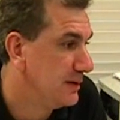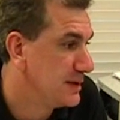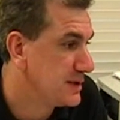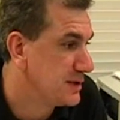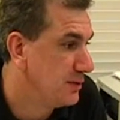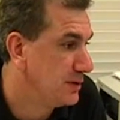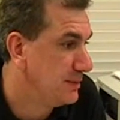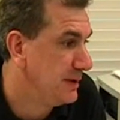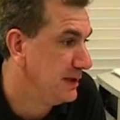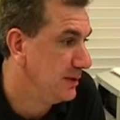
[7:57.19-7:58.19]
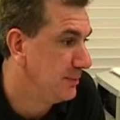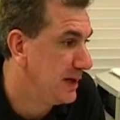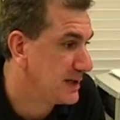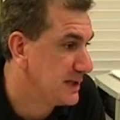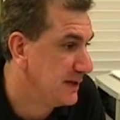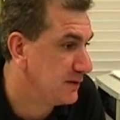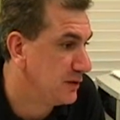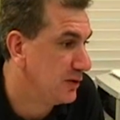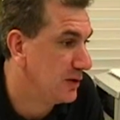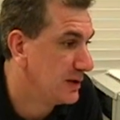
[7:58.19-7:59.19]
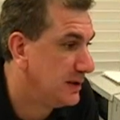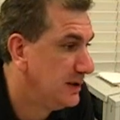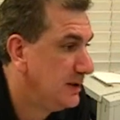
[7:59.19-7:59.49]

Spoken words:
this is going to be on Boxing After Dark.